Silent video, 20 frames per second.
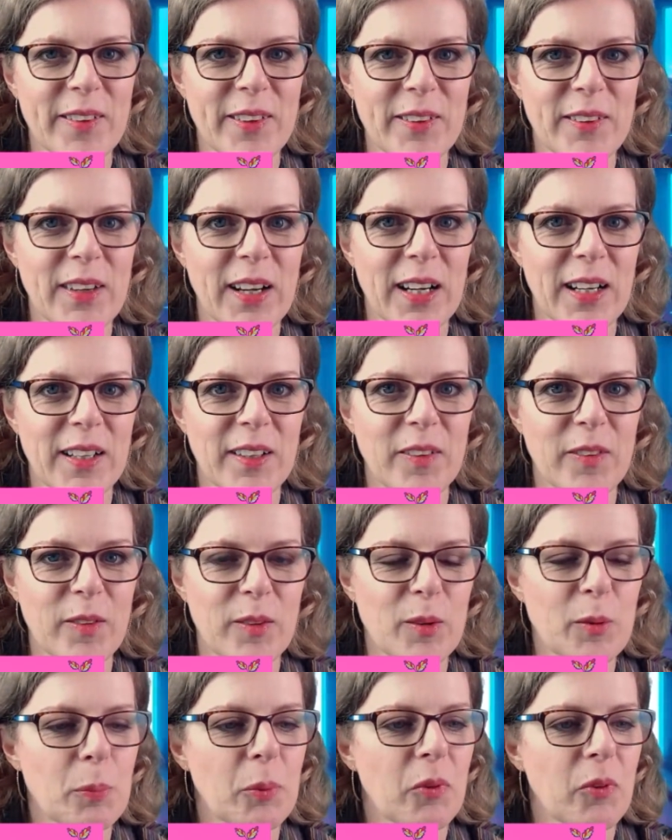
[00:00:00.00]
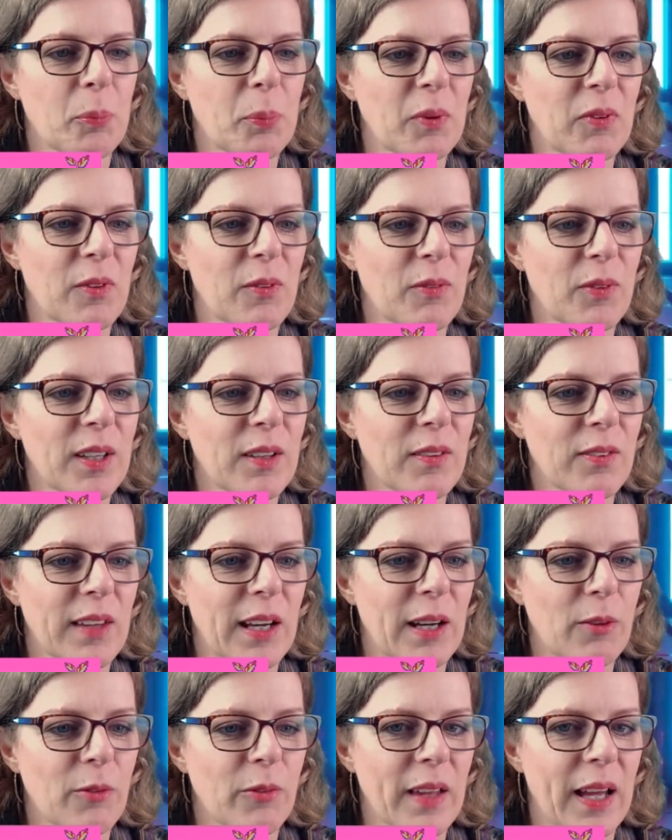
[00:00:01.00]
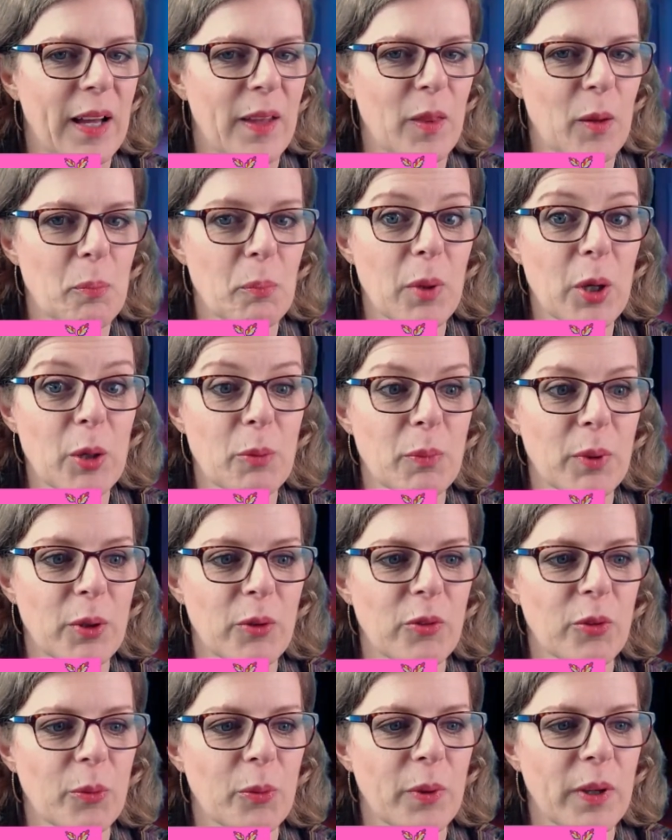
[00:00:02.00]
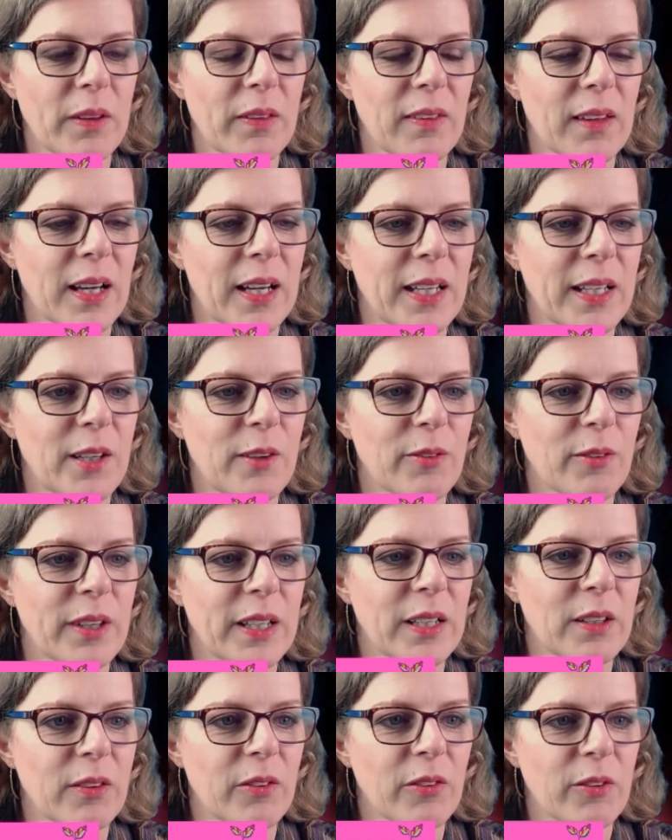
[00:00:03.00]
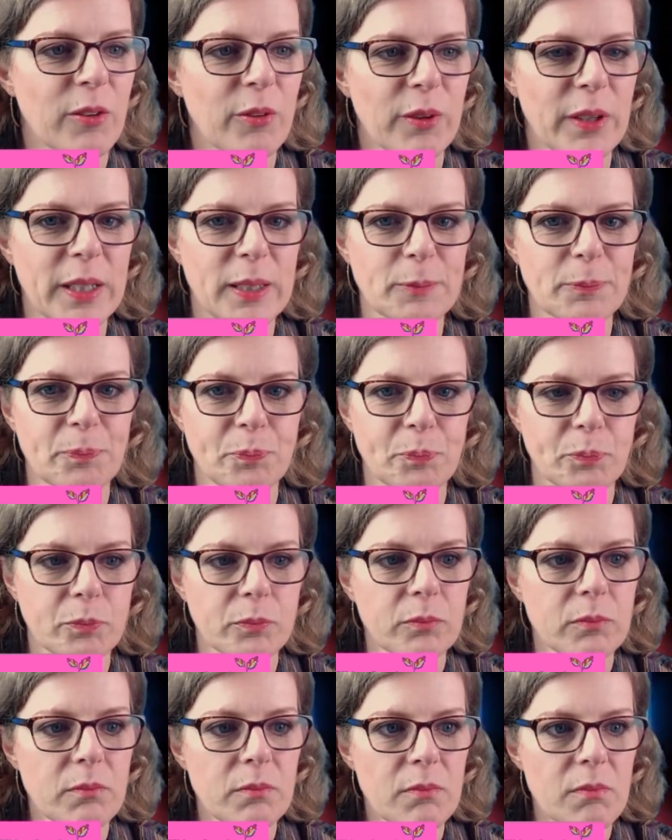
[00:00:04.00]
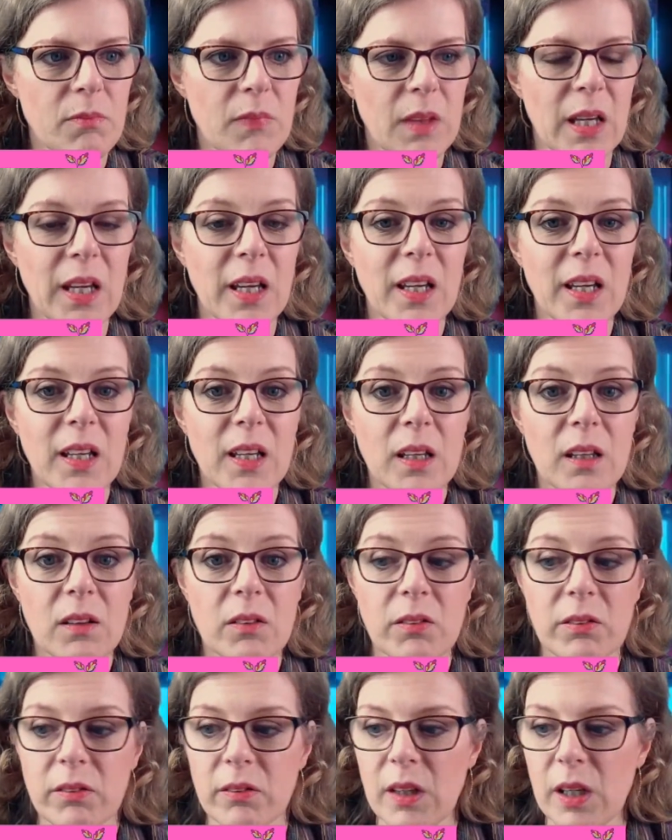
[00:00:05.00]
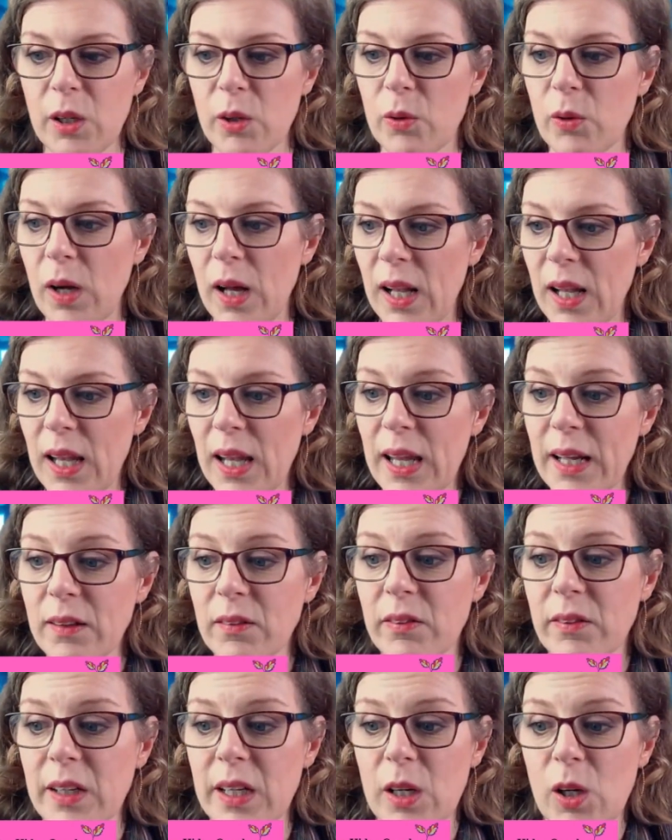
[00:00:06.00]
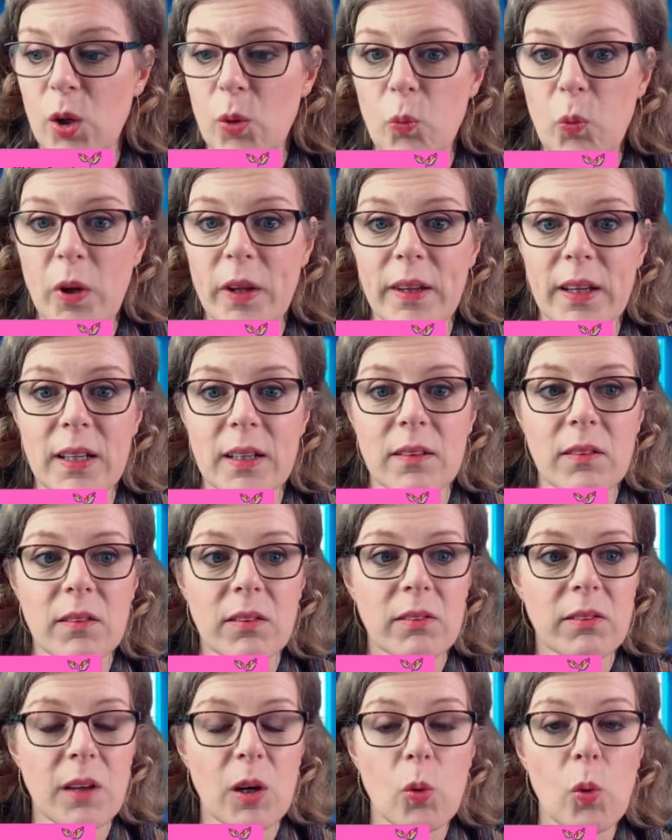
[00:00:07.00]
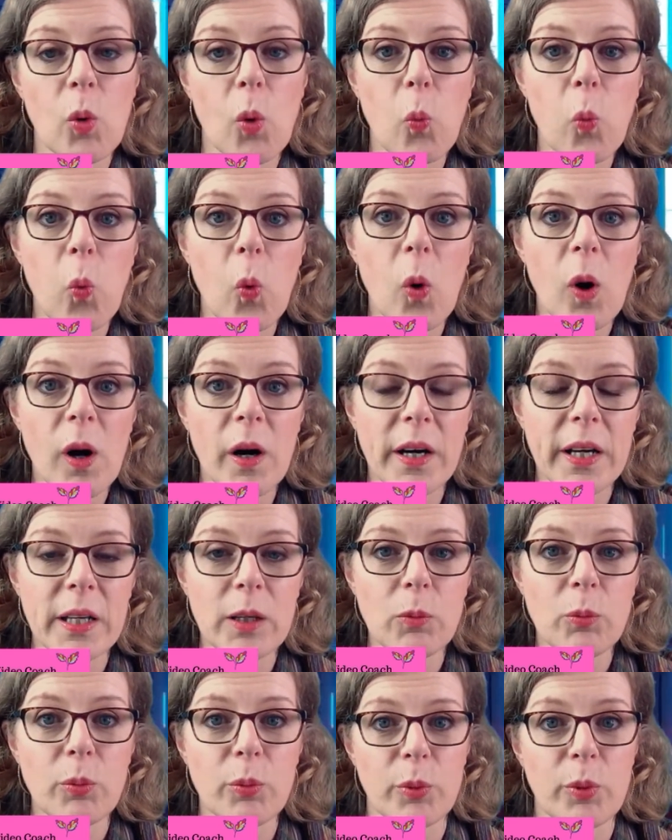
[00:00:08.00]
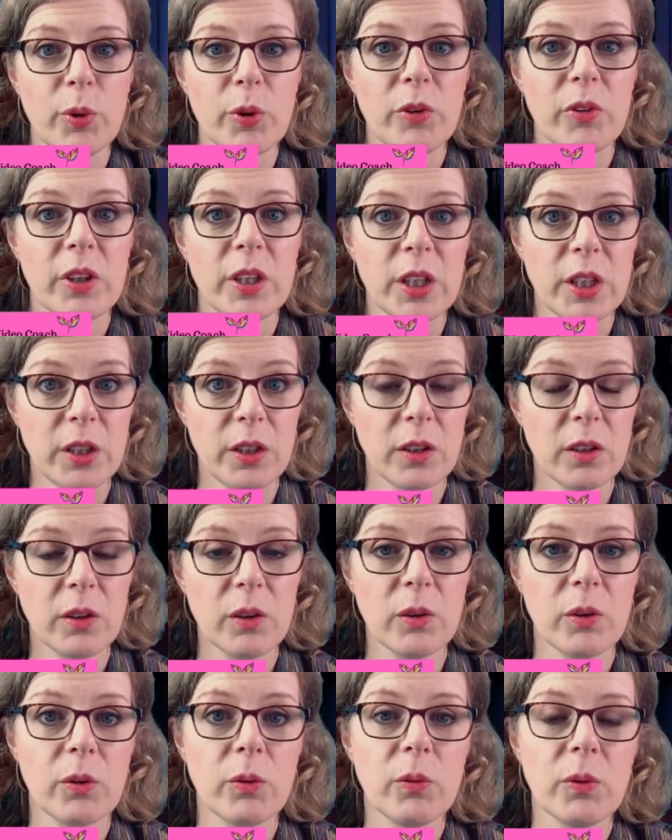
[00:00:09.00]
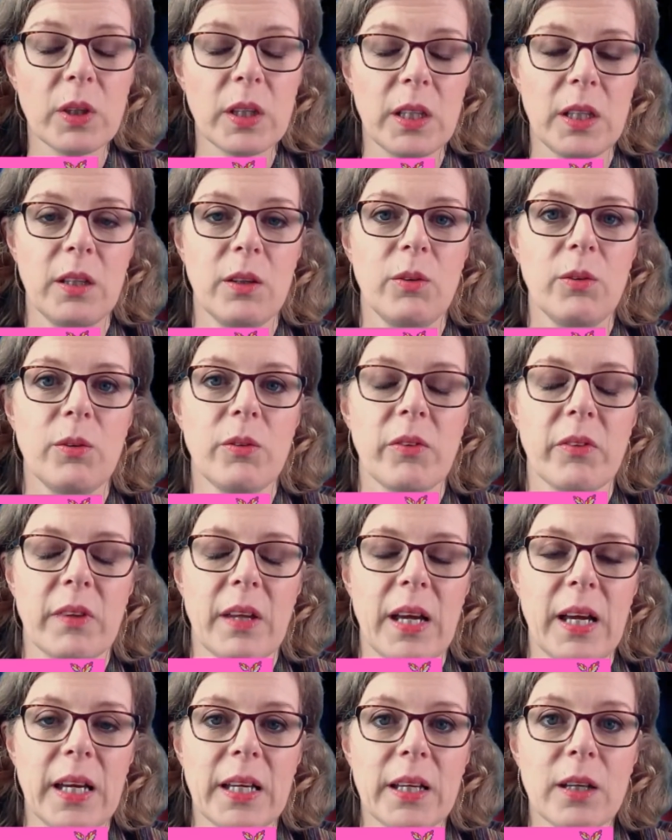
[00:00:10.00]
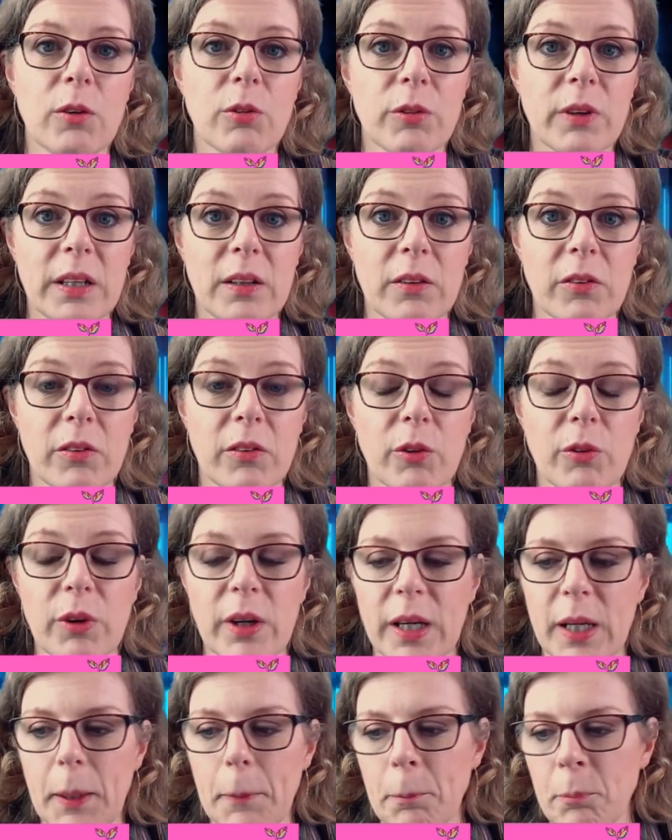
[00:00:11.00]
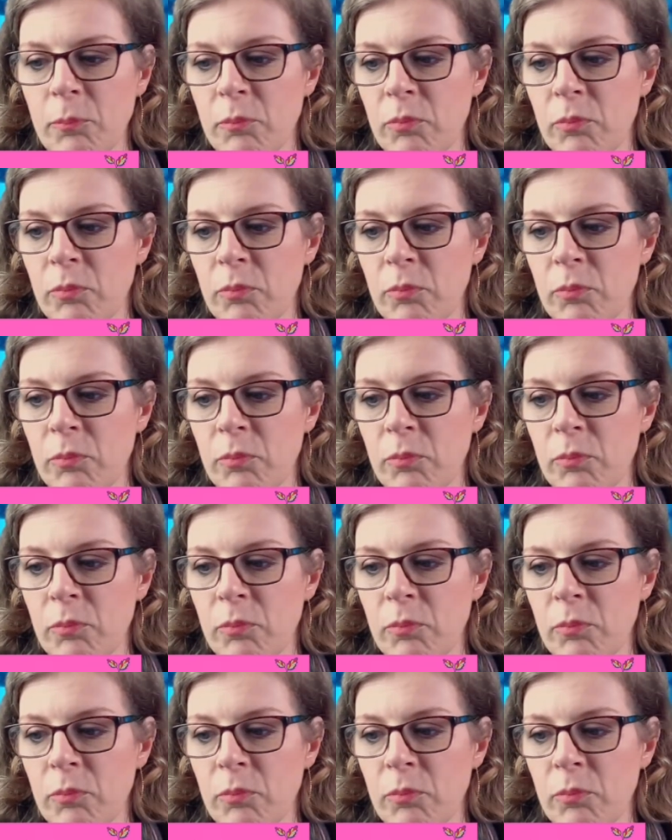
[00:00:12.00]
You can't do specific sounds at the moment with a green screen. So let's get on with it. So why would you use a green screen?